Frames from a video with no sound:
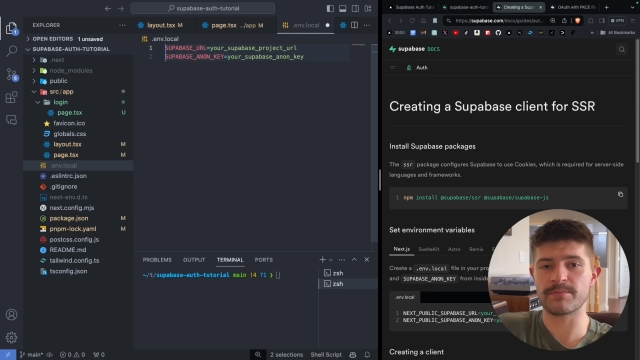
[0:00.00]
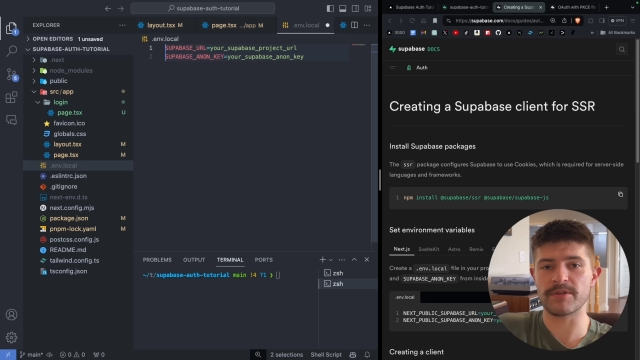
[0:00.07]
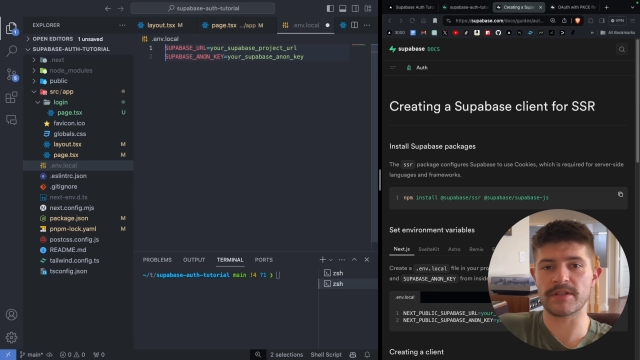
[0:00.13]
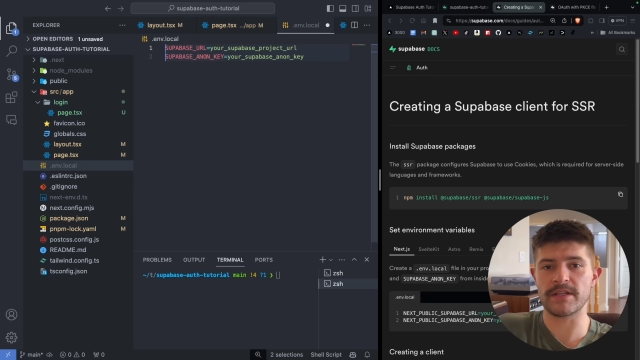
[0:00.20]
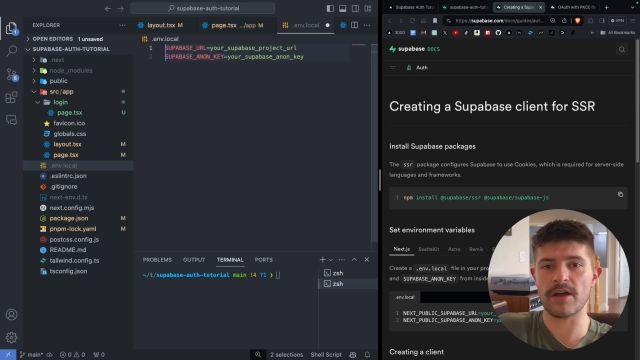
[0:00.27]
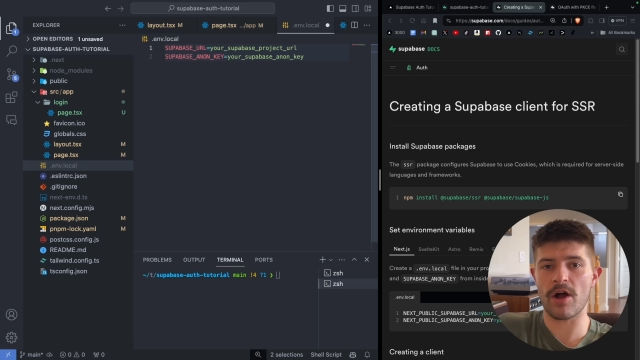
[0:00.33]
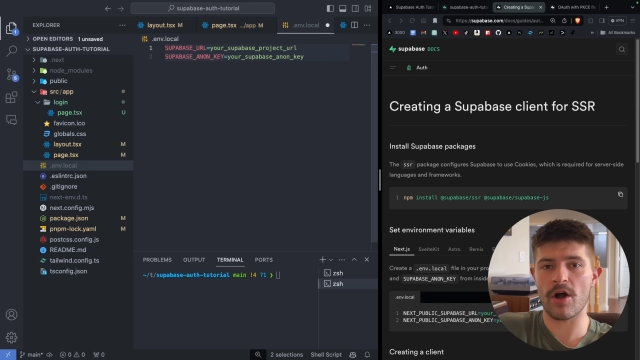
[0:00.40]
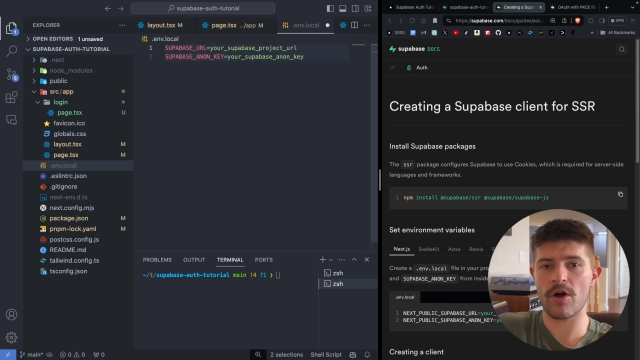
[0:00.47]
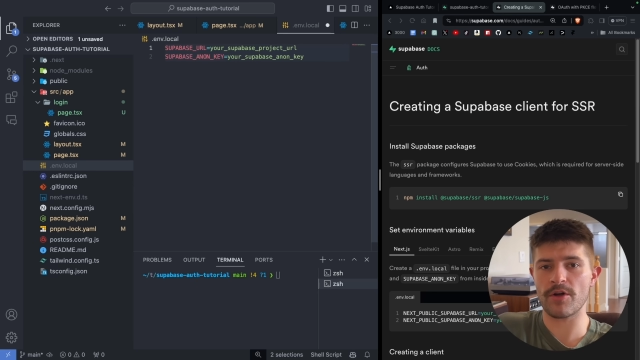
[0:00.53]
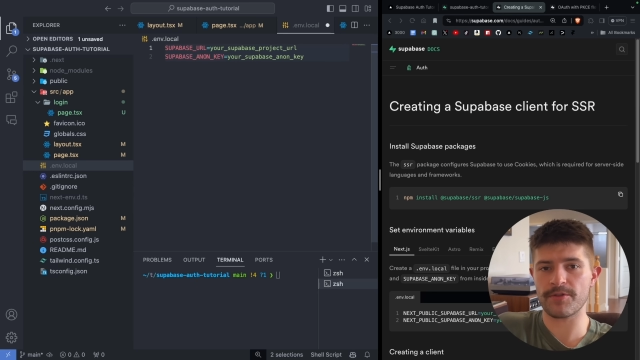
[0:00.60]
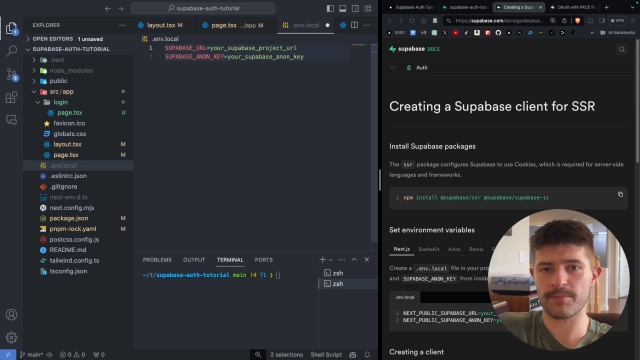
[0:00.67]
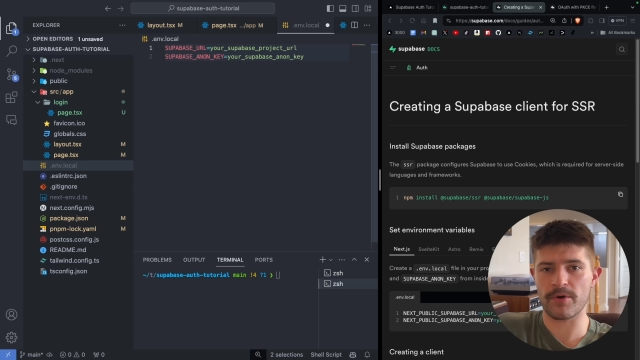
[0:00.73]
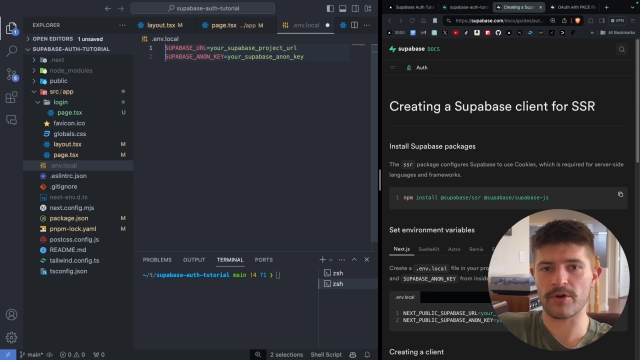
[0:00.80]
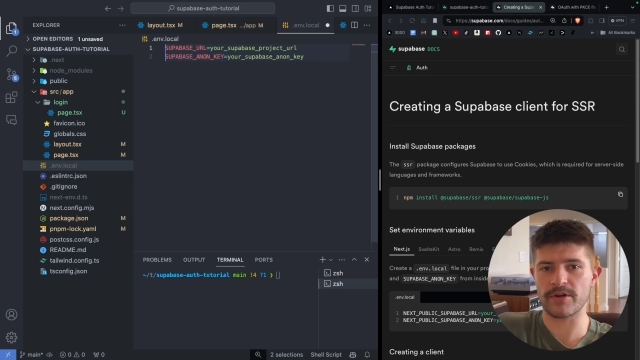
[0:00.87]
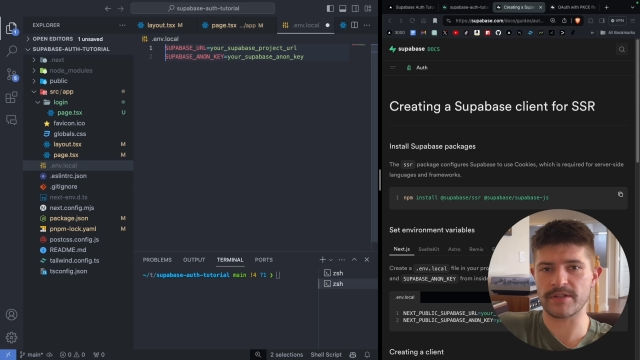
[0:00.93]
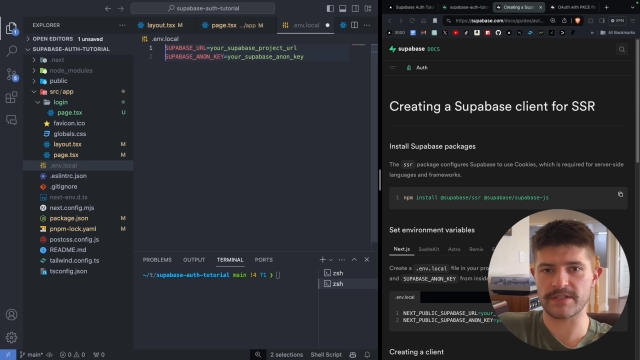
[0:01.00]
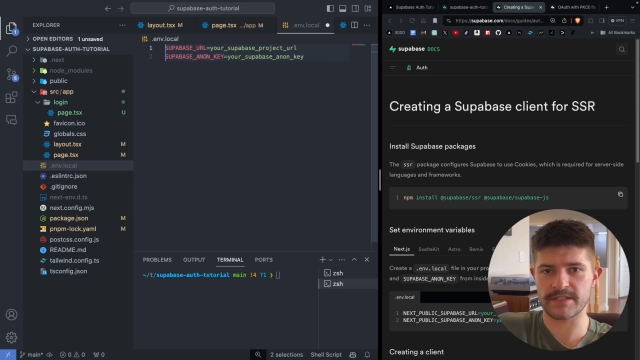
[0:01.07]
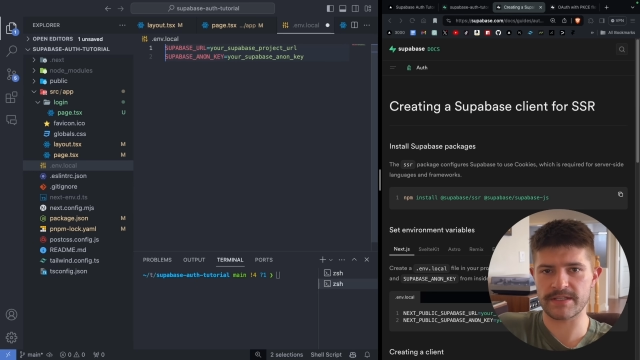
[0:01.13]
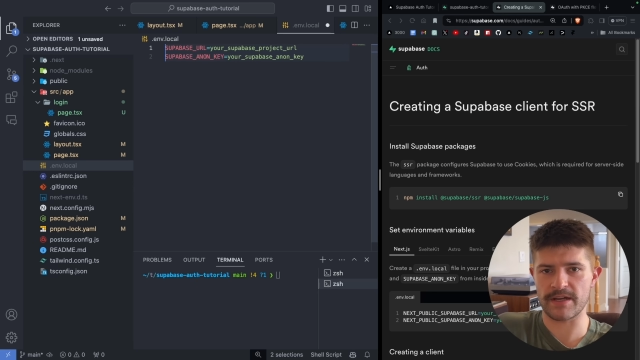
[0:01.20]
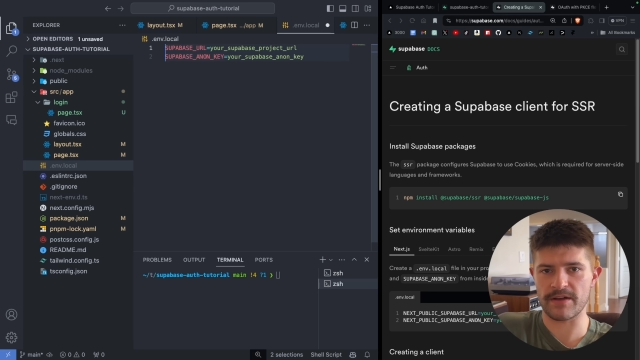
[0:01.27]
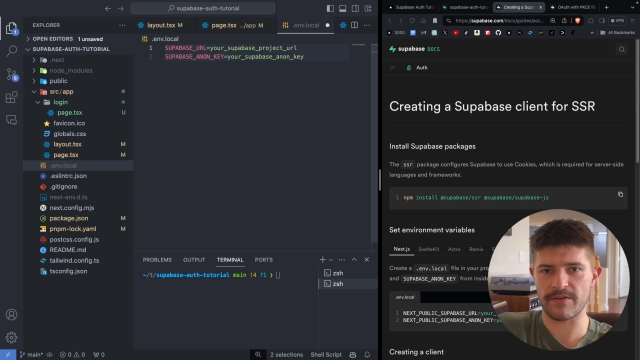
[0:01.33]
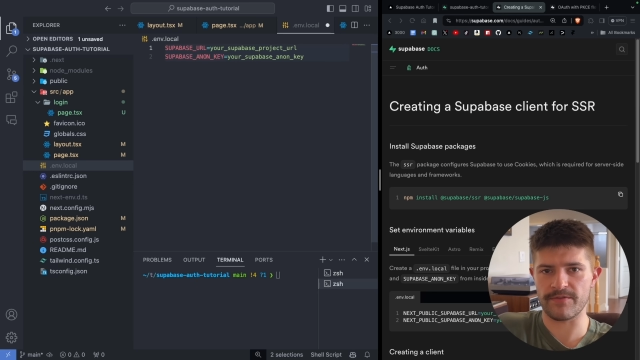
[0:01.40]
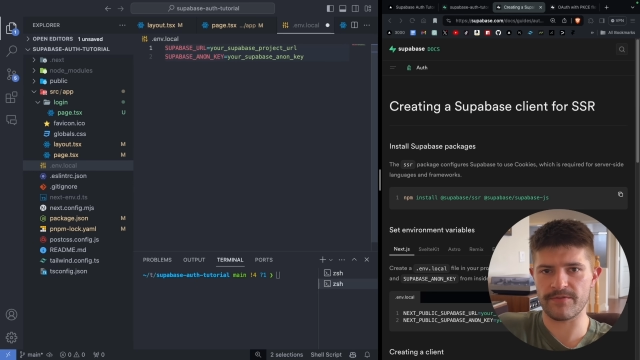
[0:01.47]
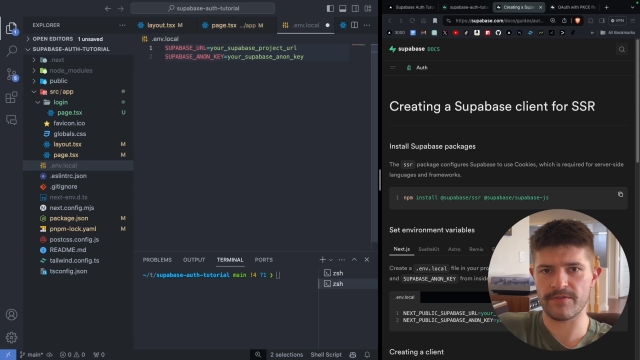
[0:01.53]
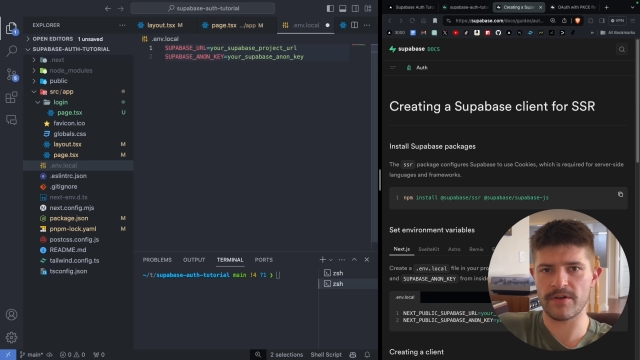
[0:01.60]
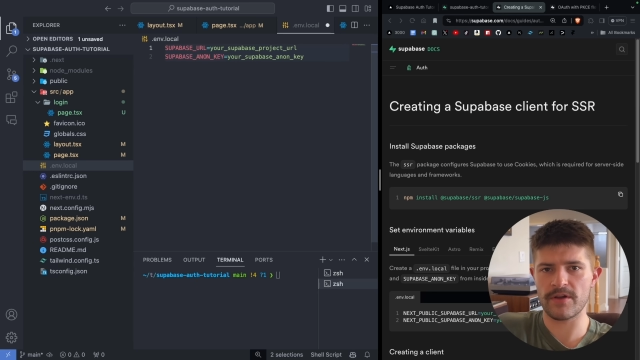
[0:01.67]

but the auth part itself